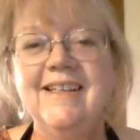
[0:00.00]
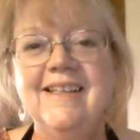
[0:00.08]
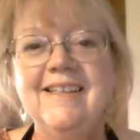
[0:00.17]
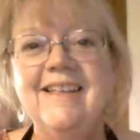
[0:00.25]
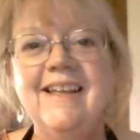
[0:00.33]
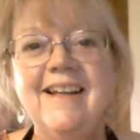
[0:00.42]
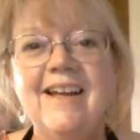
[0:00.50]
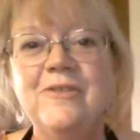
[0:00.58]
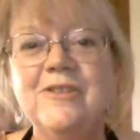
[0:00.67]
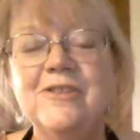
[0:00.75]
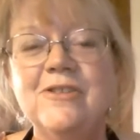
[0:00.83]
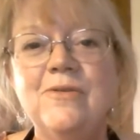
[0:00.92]
And I
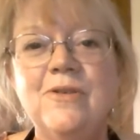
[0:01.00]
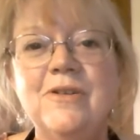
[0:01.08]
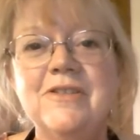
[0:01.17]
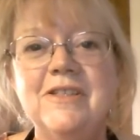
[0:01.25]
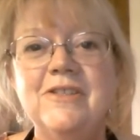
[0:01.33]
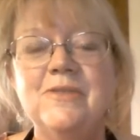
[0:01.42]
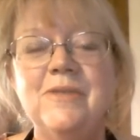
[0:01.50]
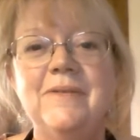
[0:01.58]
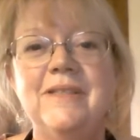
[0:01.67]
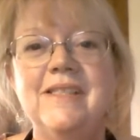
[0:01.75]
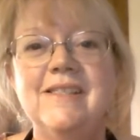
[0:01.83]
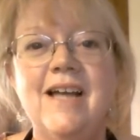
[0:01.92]
was so fortunate to be
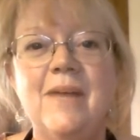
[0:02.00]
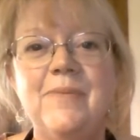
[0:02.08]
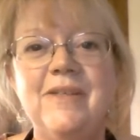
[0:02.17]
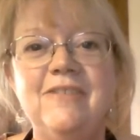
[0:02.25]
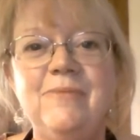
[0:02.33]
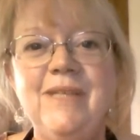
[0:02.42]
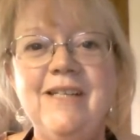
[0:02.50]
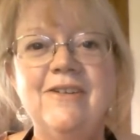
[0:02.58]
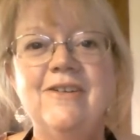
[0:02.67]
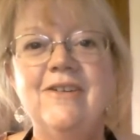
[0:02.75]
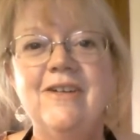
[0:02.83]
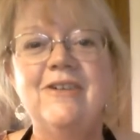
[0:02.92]
able to stop in and meet
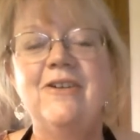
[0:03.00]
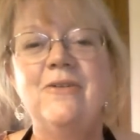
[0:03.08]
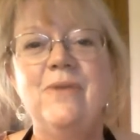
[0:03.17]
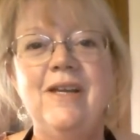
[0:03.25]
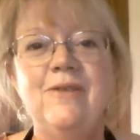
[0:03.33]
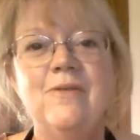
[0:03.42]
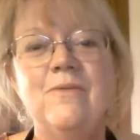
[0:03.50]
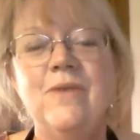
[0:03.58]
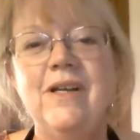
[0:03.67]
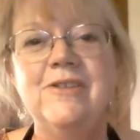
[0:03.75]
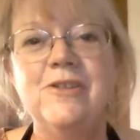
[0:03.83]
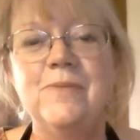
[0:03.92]
her on our way from
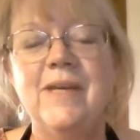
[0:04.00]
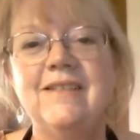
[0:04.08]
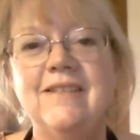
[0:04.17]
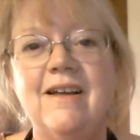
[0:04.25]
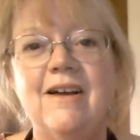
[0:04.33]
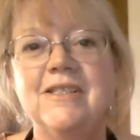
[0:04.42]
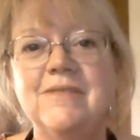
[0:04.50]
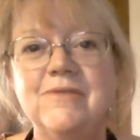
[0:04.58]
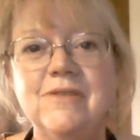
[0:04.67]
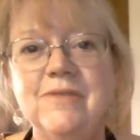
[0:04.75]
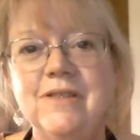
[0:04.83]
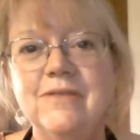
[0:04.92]
Wales back to
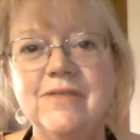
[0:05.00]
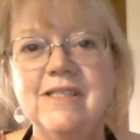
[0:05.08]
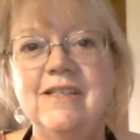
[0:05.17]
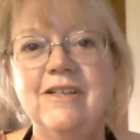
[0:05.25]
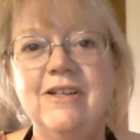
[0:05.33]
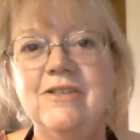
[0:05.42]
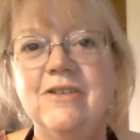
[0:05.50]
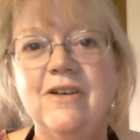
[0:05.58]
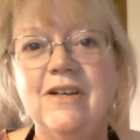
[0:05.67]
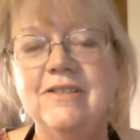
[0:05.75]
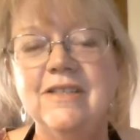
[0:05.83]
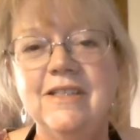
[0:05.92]
Oxford. We were visiting our
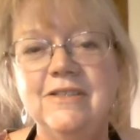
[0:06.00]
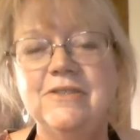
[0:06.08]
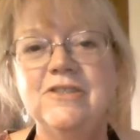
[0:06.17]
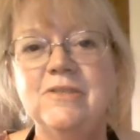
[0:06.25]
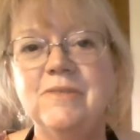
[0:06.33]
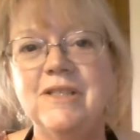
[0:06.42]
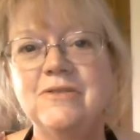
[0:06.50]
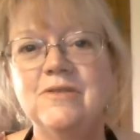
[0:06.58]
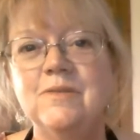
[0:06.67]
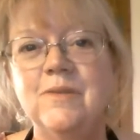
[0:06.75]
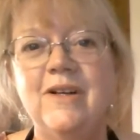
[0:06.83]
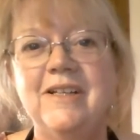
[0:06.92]
daughter on her semester
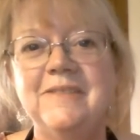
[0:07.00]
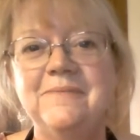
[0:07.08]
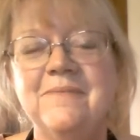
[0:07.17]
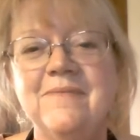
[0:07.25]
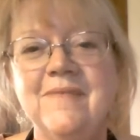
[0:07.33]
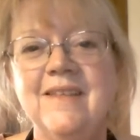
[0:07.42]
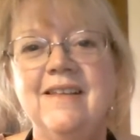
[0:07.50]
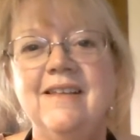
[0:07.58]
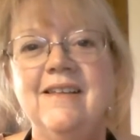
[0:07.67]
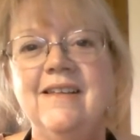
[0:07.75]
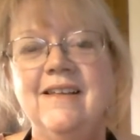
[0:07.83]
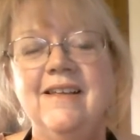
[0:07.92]
abroad.
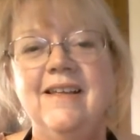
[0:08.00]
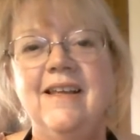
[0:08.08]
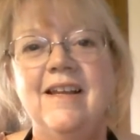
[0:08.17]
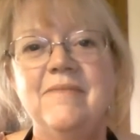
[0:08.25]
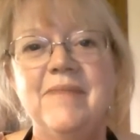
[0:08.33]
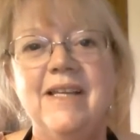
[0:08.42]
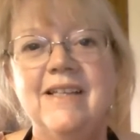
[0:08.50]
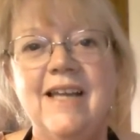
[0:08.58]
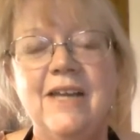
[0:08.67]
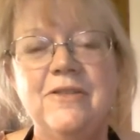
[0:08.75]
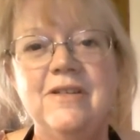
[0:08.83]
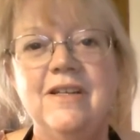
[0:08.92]
And I met
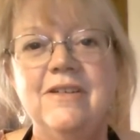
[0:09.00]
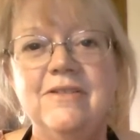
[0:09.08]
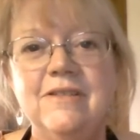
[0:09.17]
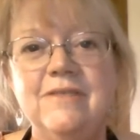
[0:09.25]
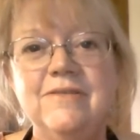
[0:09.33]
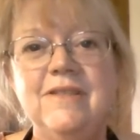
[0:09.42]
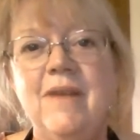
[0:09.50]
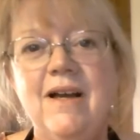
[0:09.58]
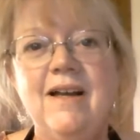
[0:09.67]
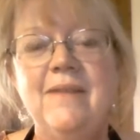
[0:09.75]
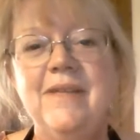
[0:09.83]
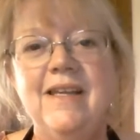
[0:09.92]
Catherine and her lovely
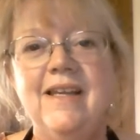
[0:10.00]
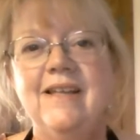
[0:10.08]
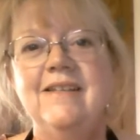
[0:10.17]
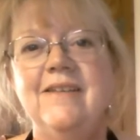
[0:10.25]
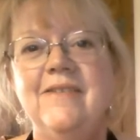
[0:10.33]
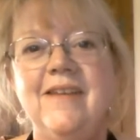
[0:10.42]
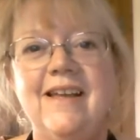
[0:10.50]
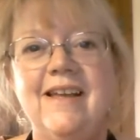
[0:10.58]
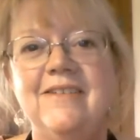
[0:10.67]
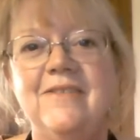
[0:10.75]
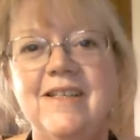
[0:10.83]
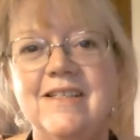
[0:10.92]
mom, and we had a
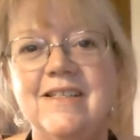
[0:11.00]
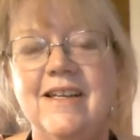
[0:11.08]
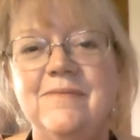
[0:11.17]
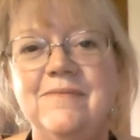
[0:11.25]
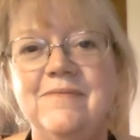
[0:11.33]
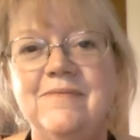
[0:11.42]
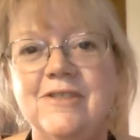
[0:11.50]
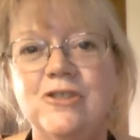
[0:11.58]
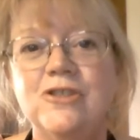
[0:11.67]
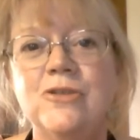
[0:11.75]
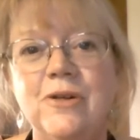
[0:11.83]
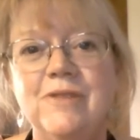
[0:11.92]
great time.
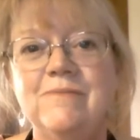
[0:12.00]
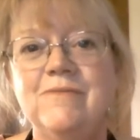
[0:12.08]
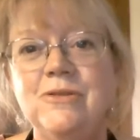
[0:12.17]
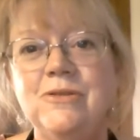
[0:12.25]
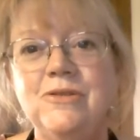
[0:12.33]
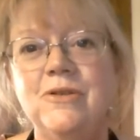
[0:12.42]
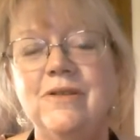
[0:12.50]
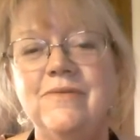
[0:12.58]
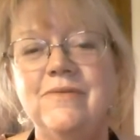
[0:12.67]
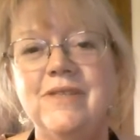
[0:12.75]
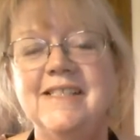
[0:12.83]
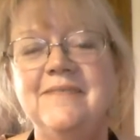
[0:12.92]
Too short
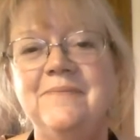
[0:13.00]
visit.